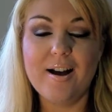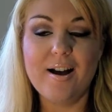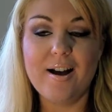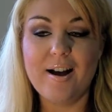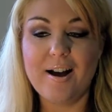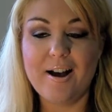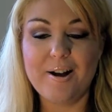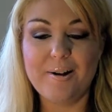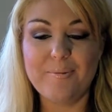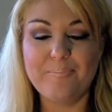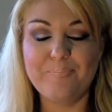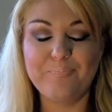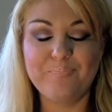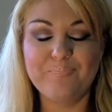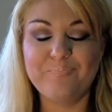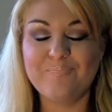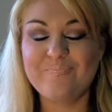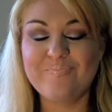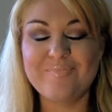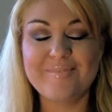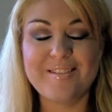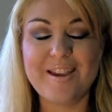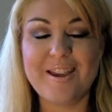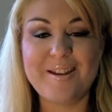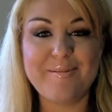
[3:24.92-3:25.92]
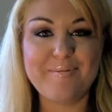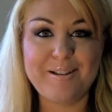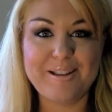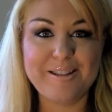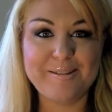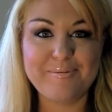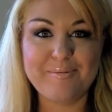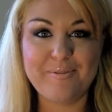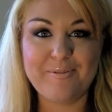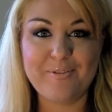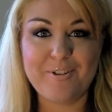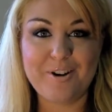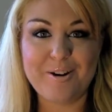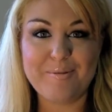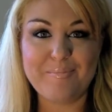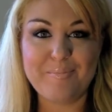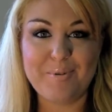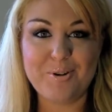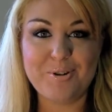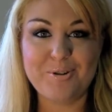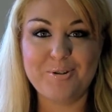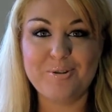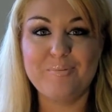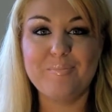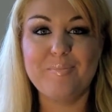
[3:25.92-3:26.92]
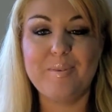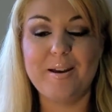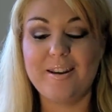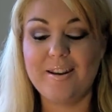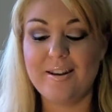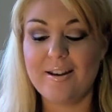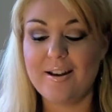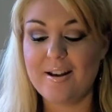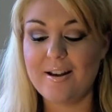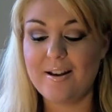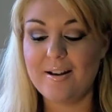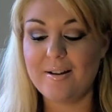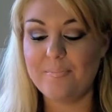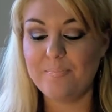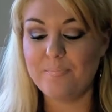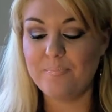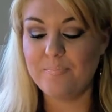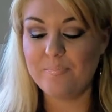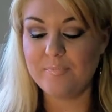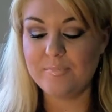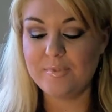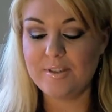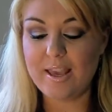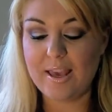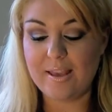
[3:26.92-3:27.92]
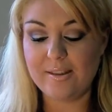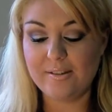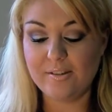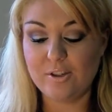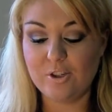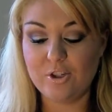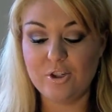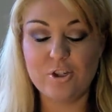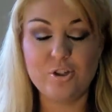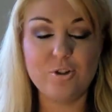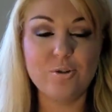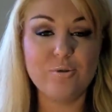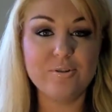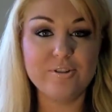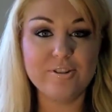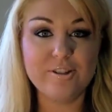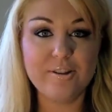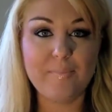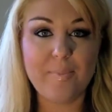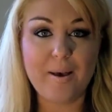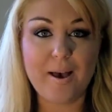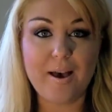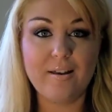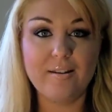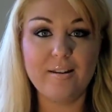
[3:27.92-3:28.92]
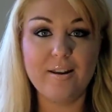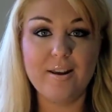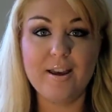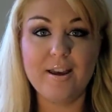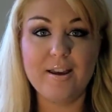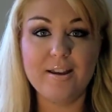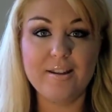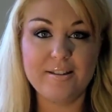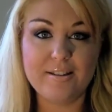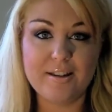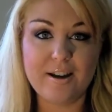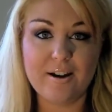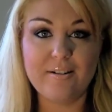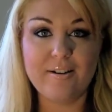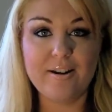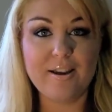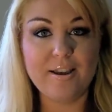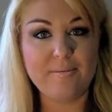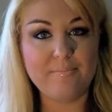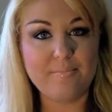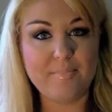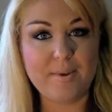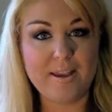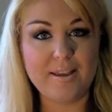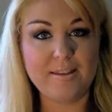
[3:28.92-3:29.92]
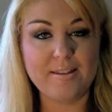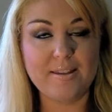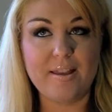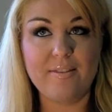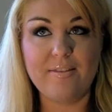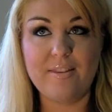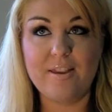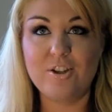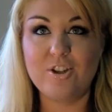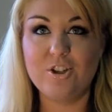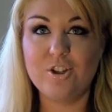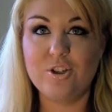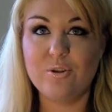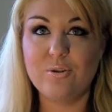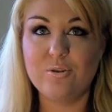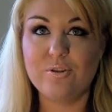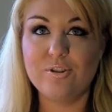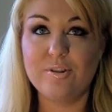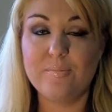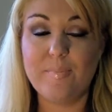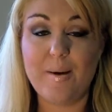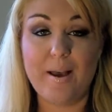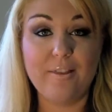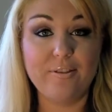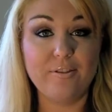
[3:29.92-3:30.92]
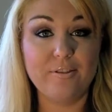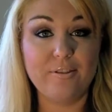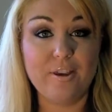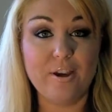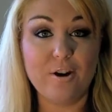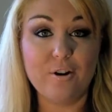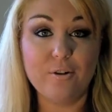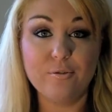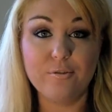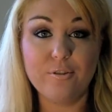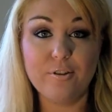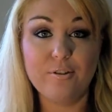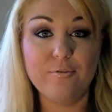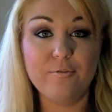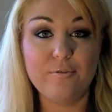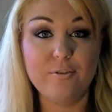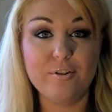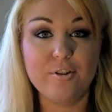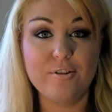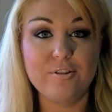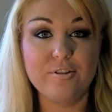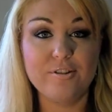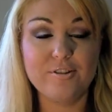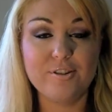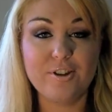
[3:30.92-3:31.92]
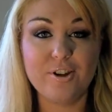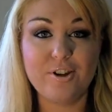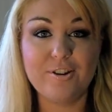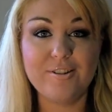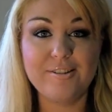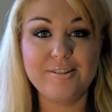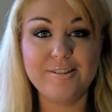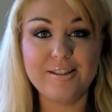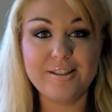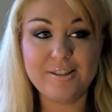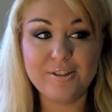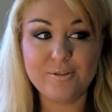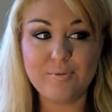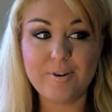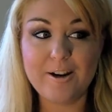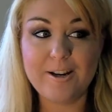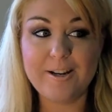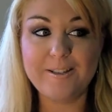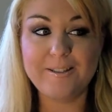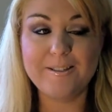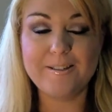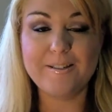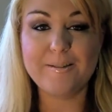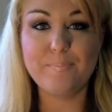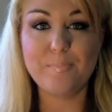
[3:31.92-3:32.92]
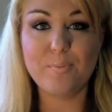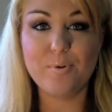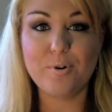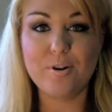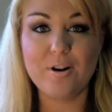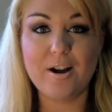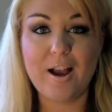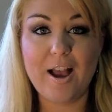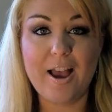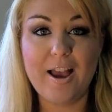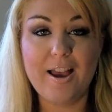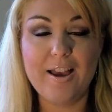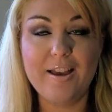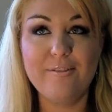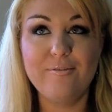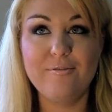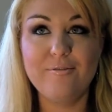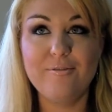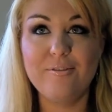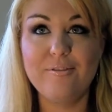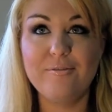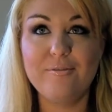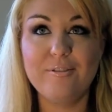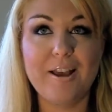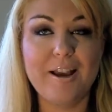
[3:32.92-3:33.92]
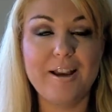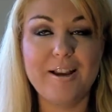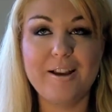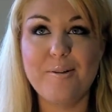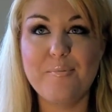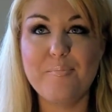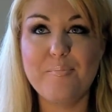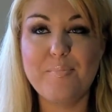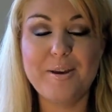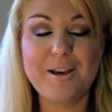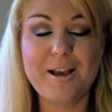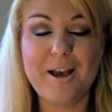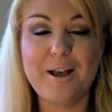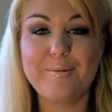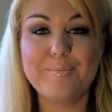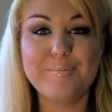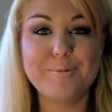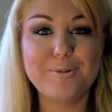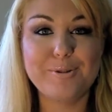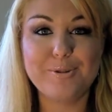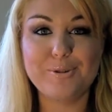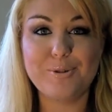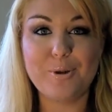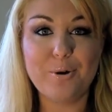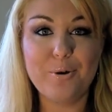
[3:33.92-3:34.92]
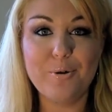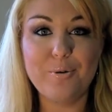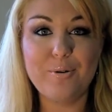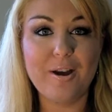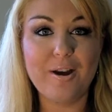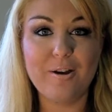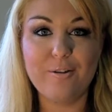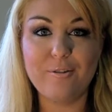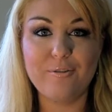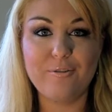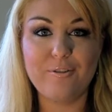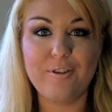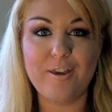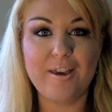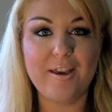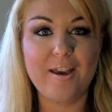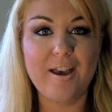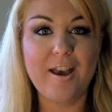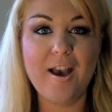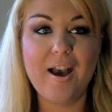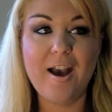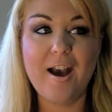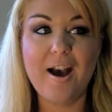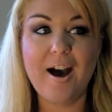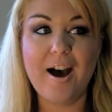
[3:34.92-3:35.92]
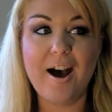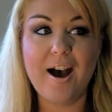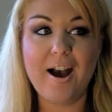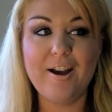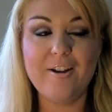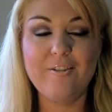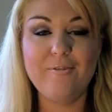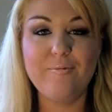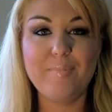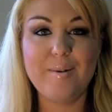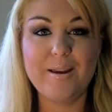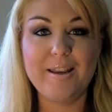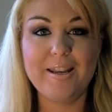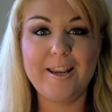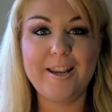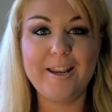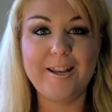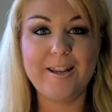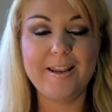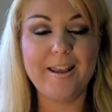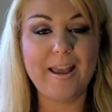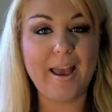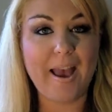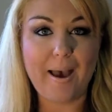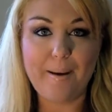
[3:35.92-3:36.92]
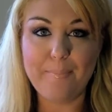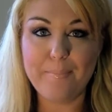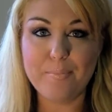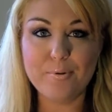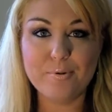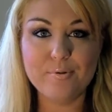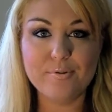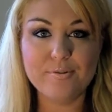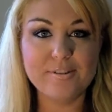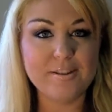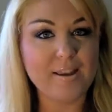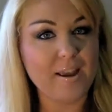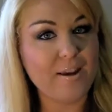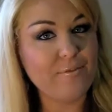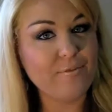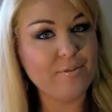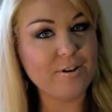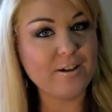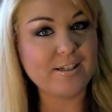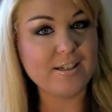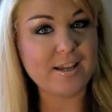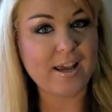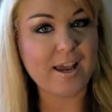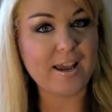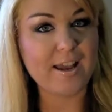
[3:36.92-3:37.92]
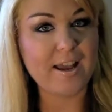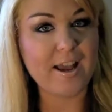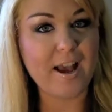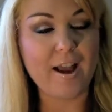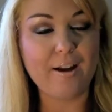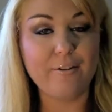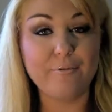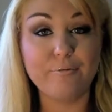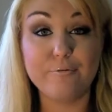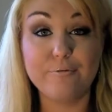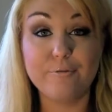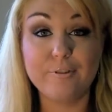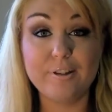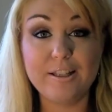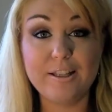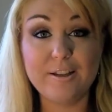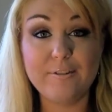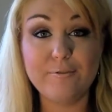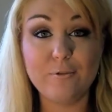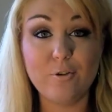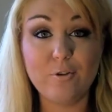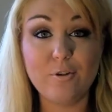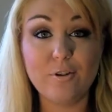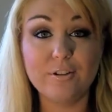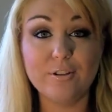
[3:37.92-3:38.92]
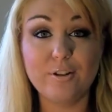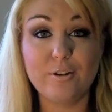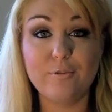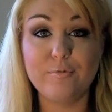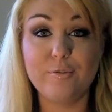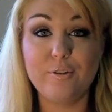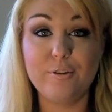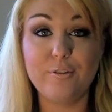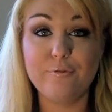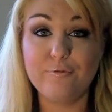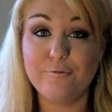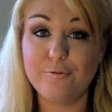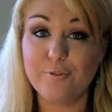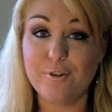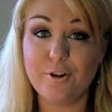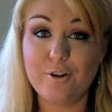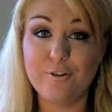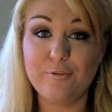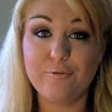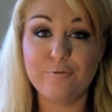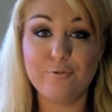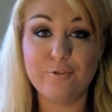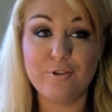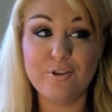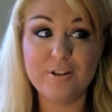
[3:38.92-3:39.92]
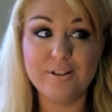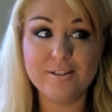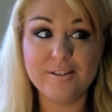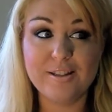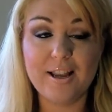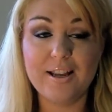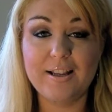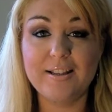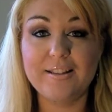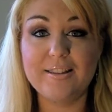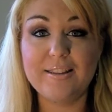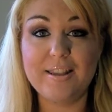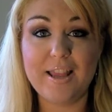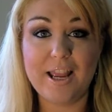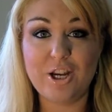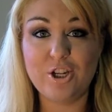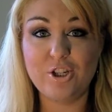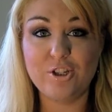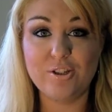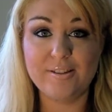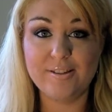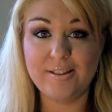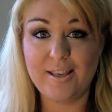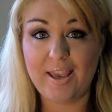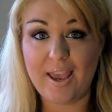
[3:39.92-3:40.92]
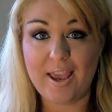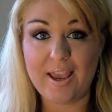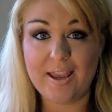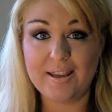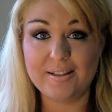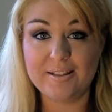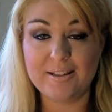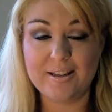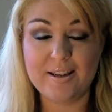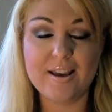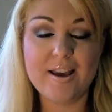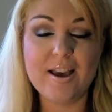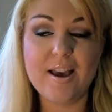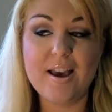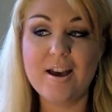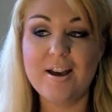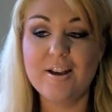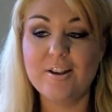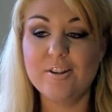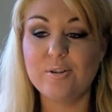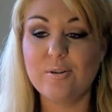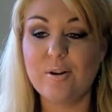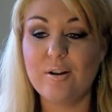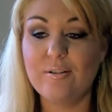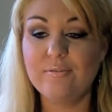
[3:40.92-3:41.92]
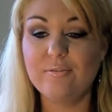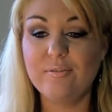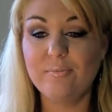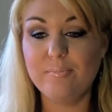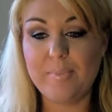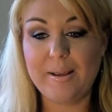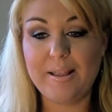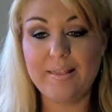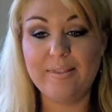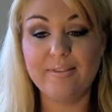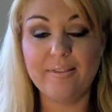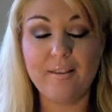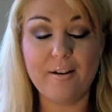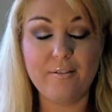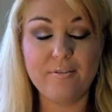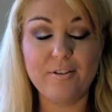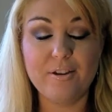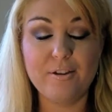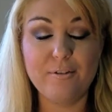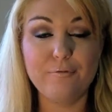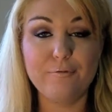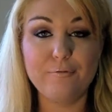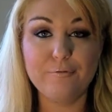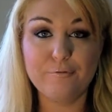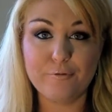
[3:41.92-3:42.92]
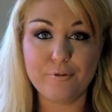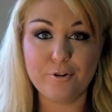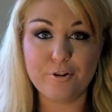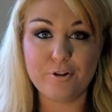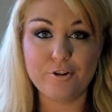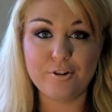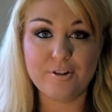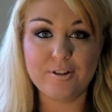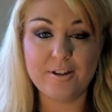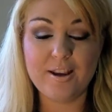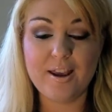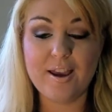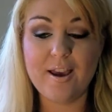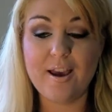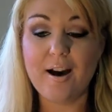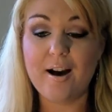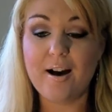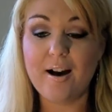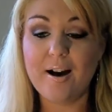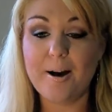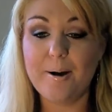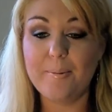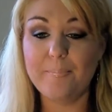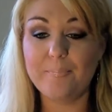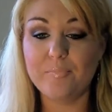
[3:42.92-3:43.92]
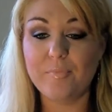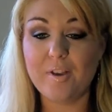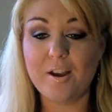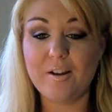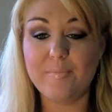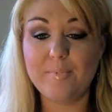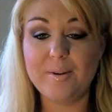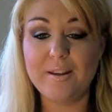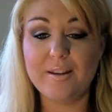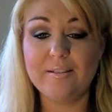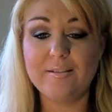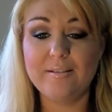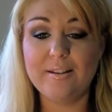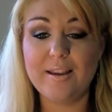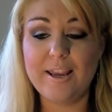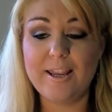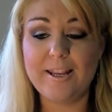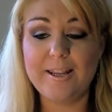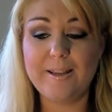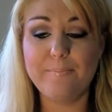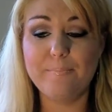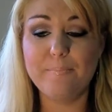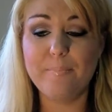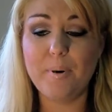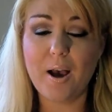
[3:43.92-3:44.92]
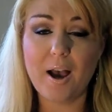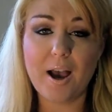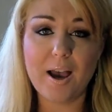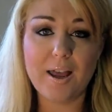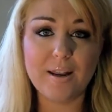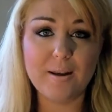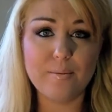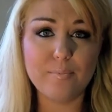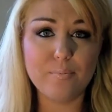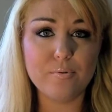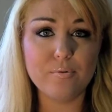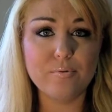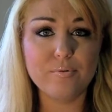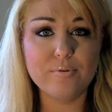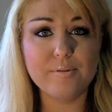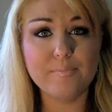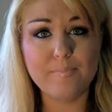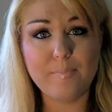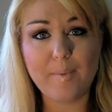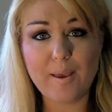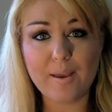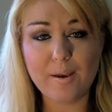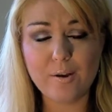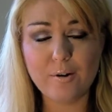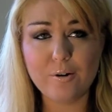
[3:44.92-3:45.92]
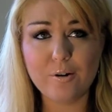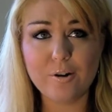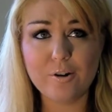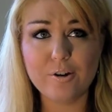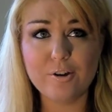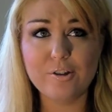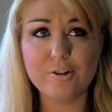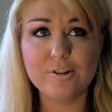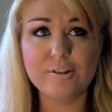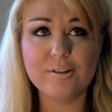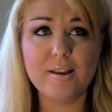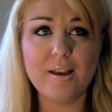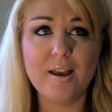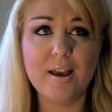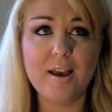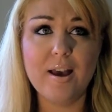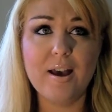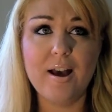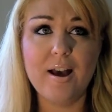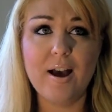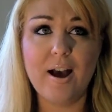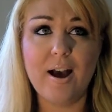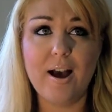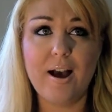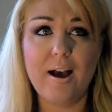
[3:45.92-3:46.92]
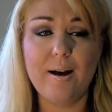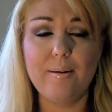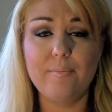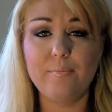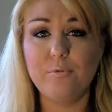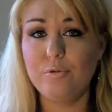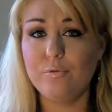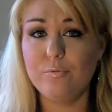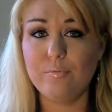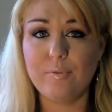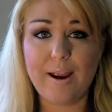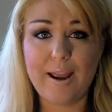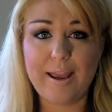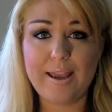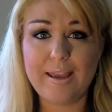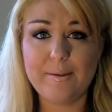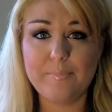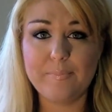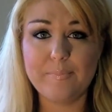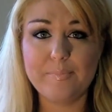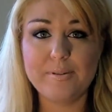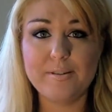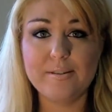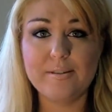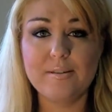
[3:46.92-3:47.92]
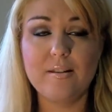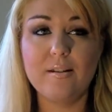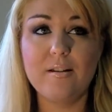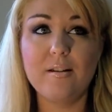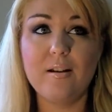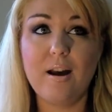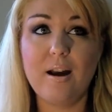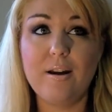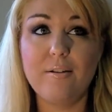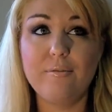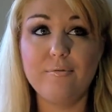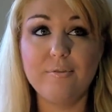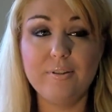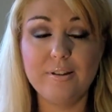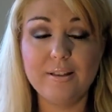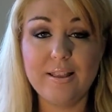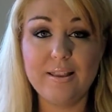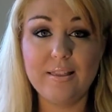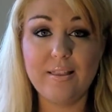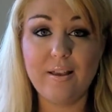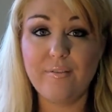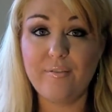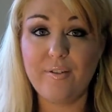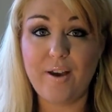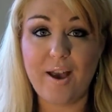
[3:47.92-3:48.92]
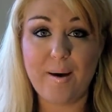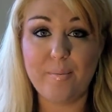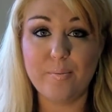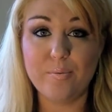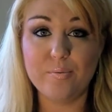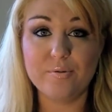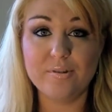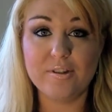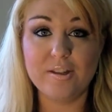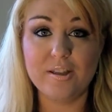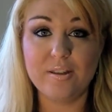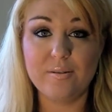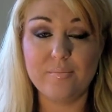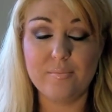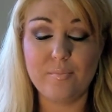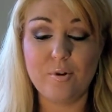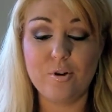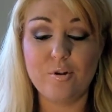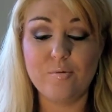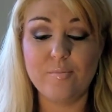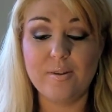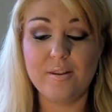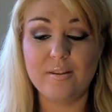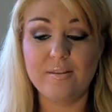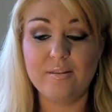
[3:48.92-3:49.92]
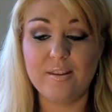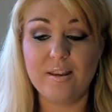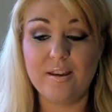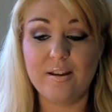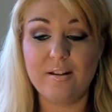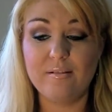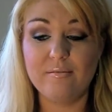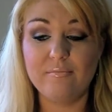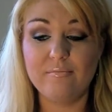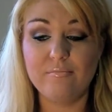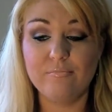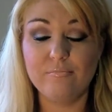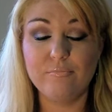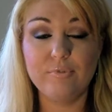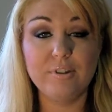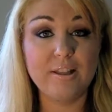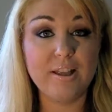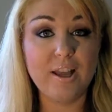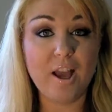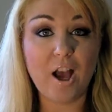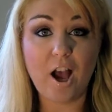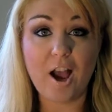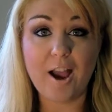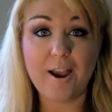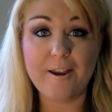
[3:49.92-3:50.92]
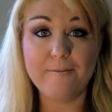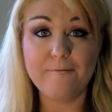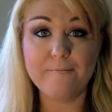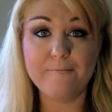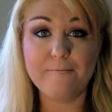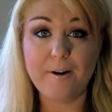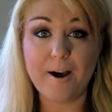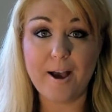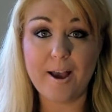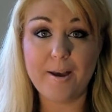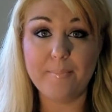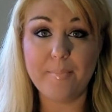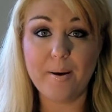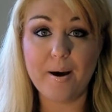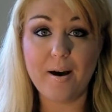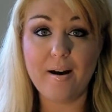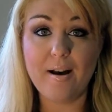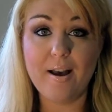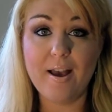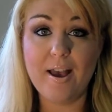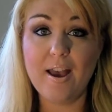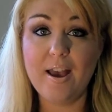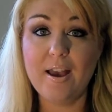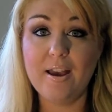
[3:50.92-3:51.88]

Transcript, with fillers: um, it makes me very emotional but um, yeah so she talks about dairy and meat and then she talks about the healthy food so since reading this book I've like become so healthy I've been eating apples every day I've really fallen in love with fruit fruit is like nature's candy so I've been loving fruit um, I've been eating pineapples mangoes um, grapes. I really love apples at the moment. They're really high in fiber.